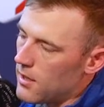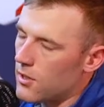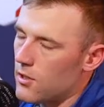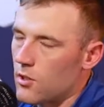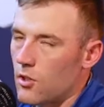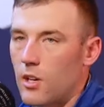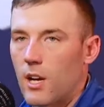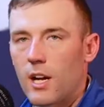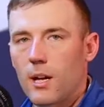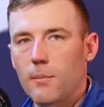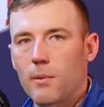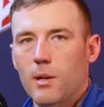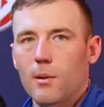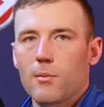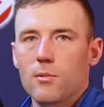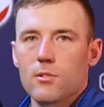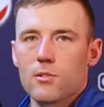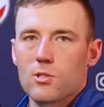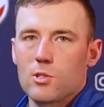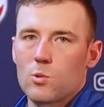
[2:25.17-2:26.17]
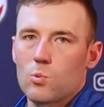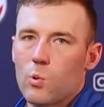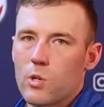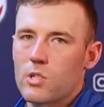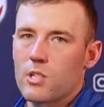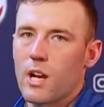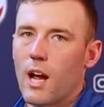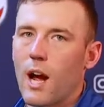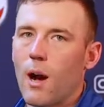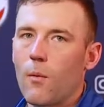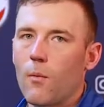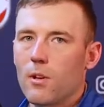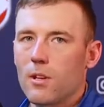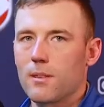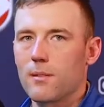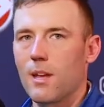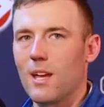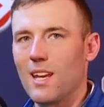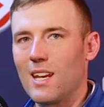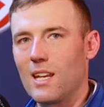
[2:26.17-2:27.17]
You're not gonna be able to switch out with
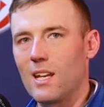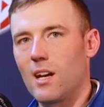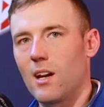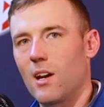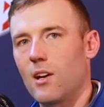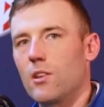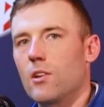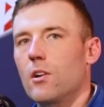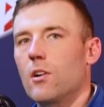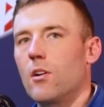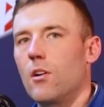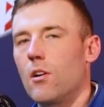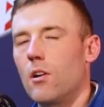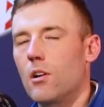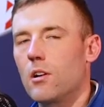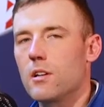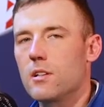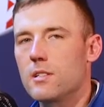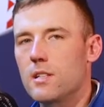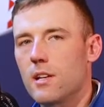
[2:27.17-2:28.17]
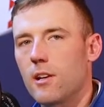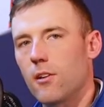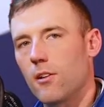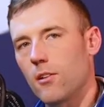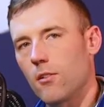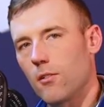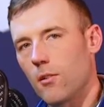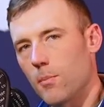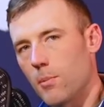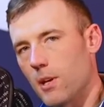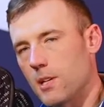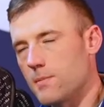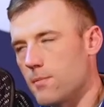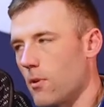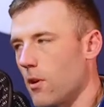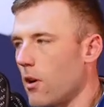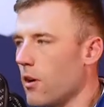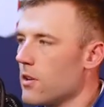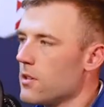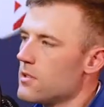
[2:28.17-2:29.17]
any other harness, any other
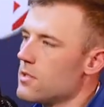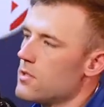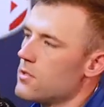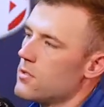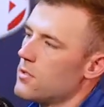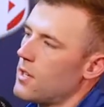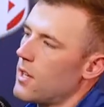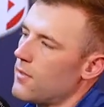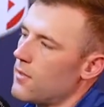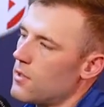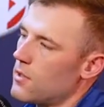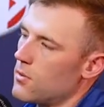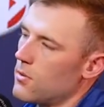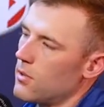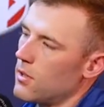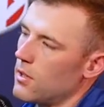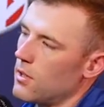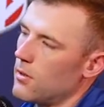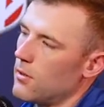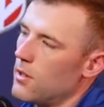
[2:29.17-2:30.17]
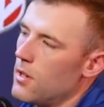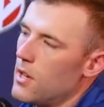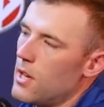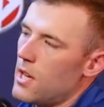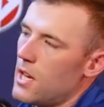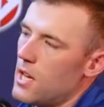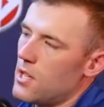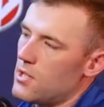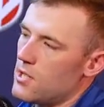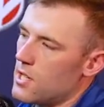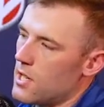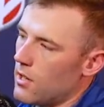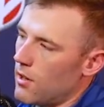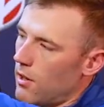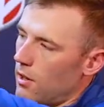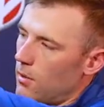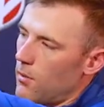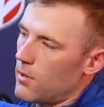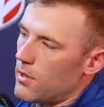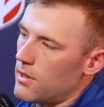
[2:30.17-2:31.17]
replacement harnesses. You'd have to do a little
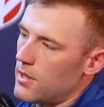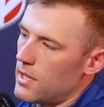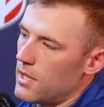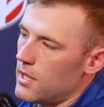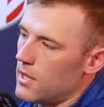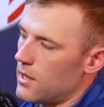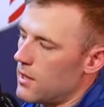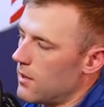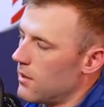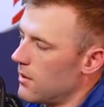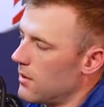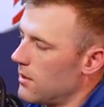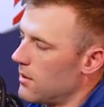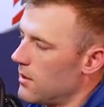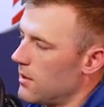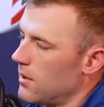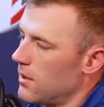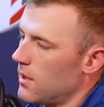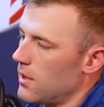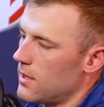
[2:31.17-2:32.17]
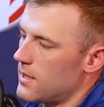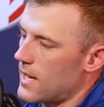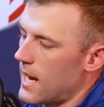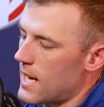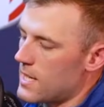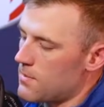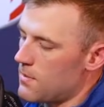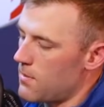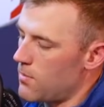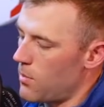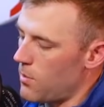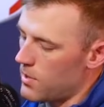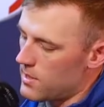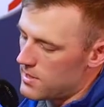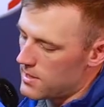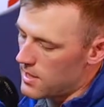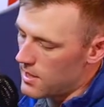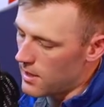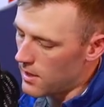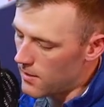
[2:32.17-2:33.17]
engineering with the attachment points
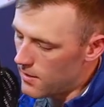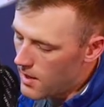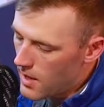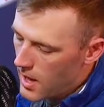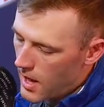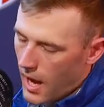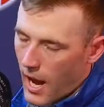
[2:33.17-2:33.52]
here.